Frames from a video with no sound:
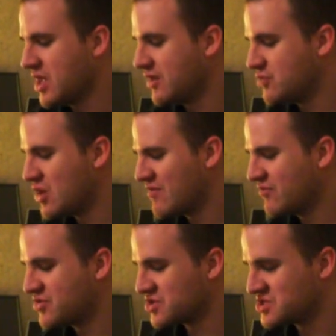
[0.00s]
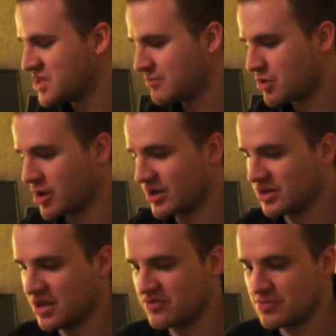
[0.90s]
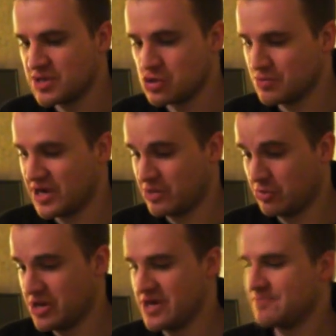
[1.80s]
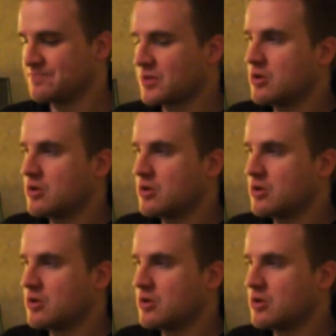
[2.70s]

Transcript: And if you ever visit Denmark, I'd love to meet you, by the way.